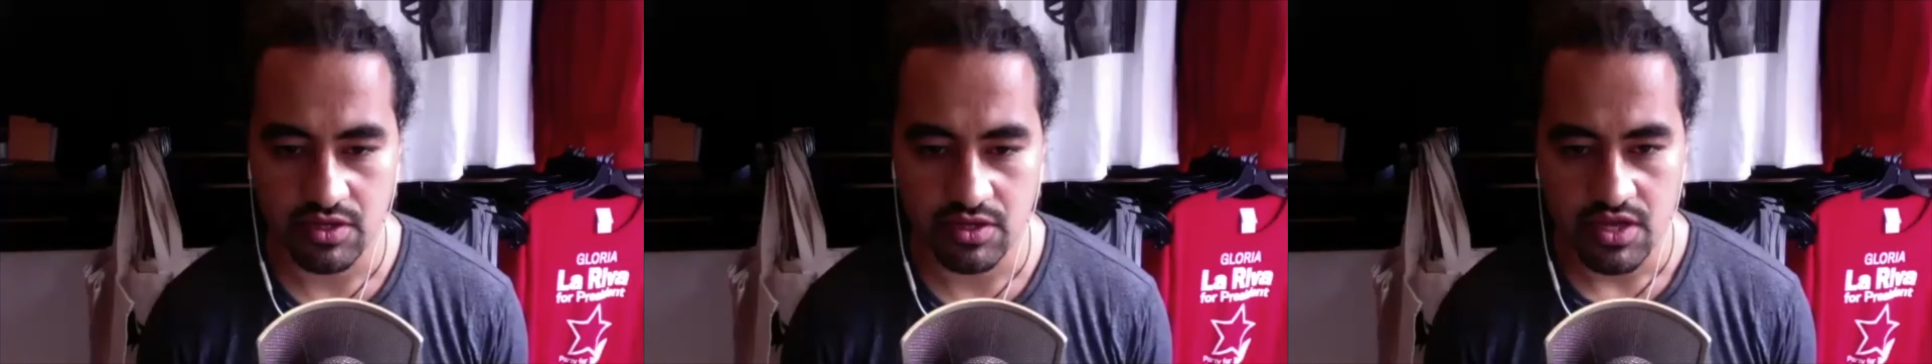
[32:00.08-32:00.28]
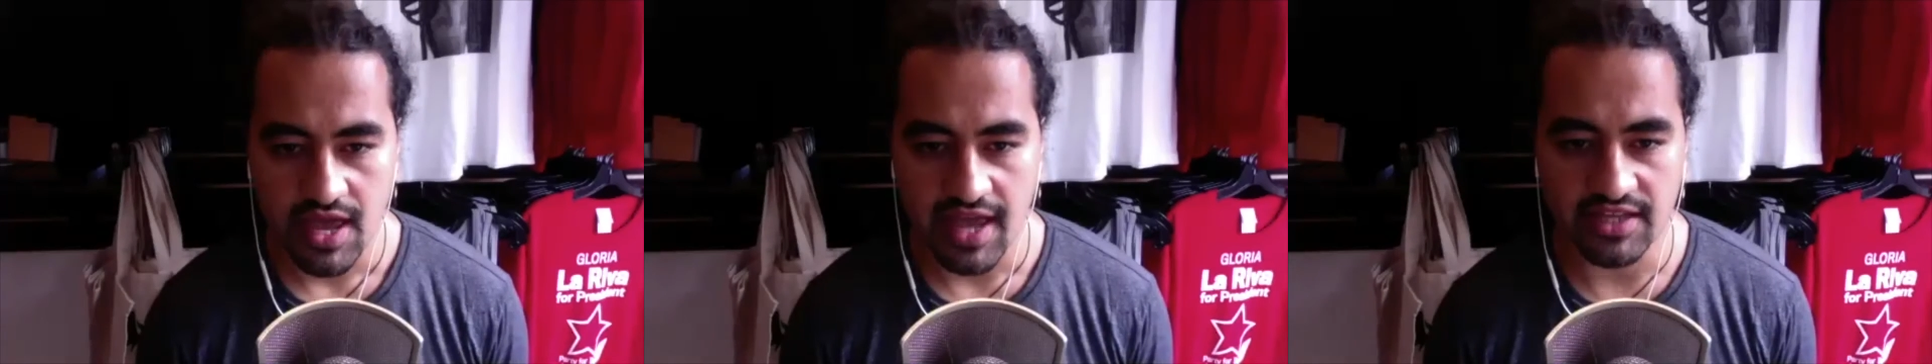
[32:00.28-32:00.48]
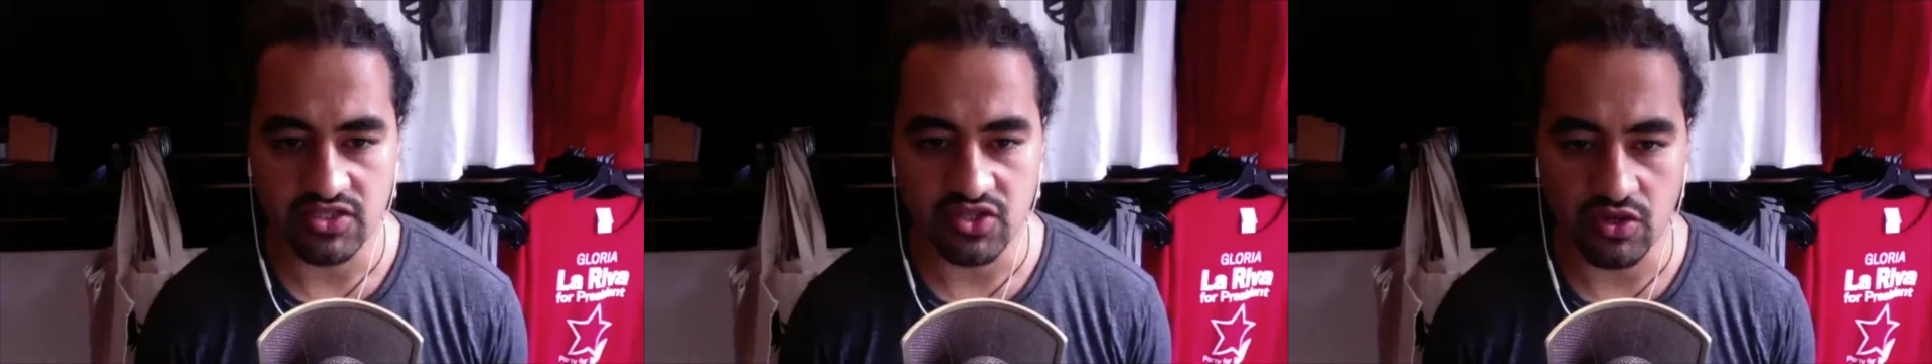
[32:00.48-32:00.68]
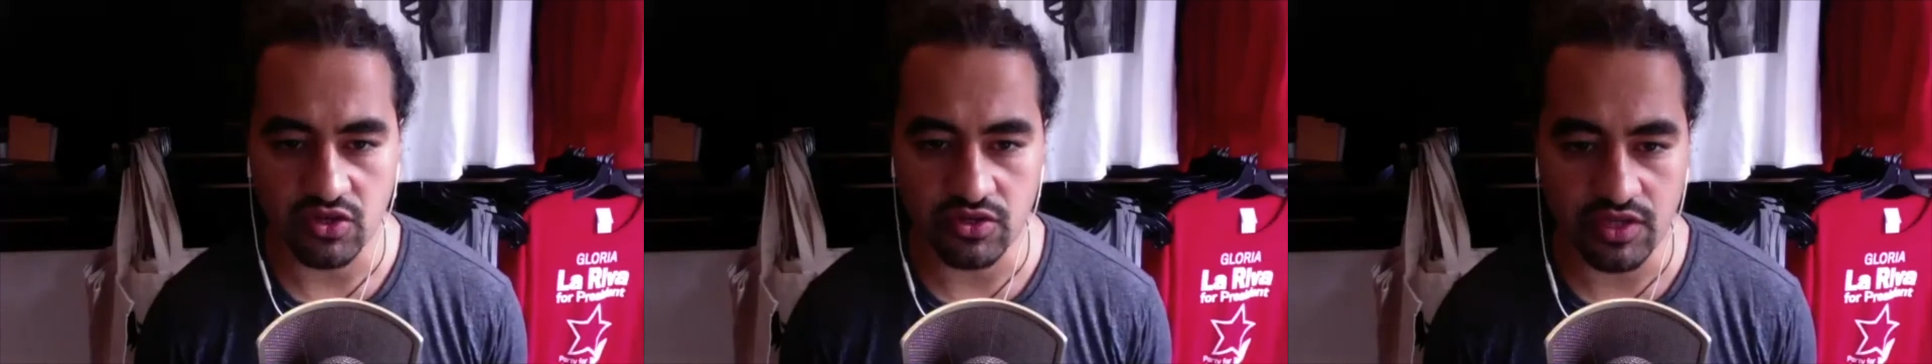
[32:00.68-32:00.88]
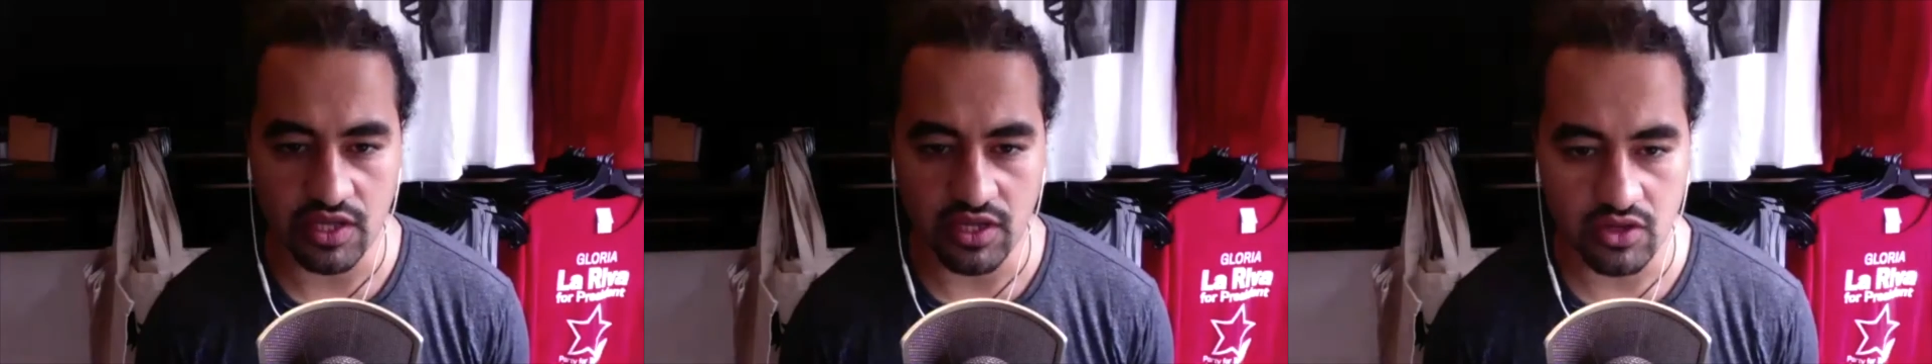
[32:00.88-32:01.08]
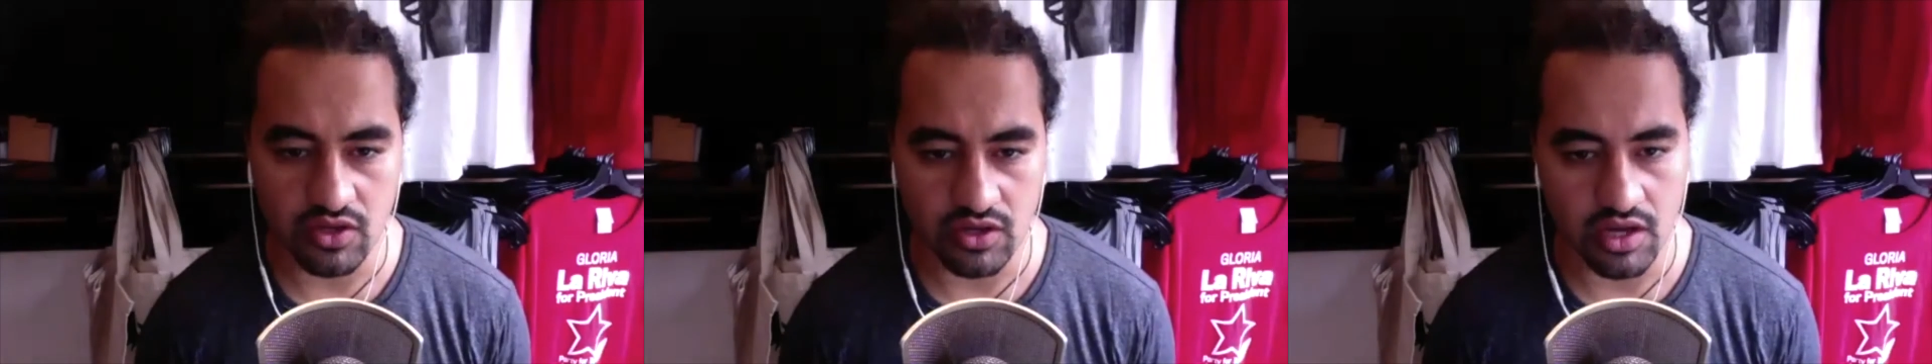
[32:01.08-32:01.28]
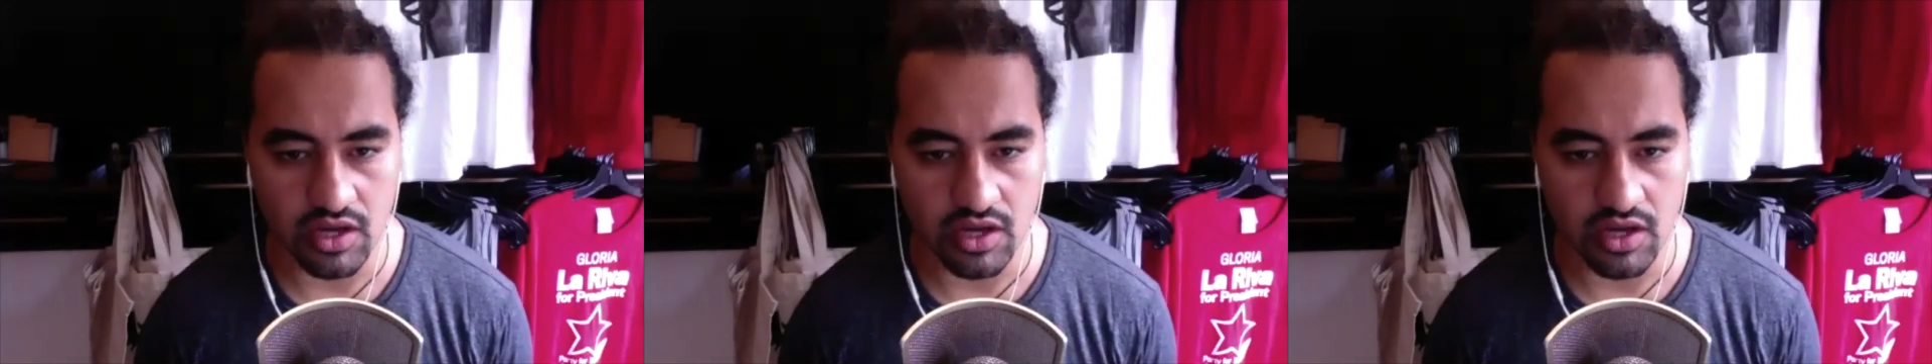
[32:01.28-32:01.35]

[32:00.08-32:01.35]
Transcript: And so you think,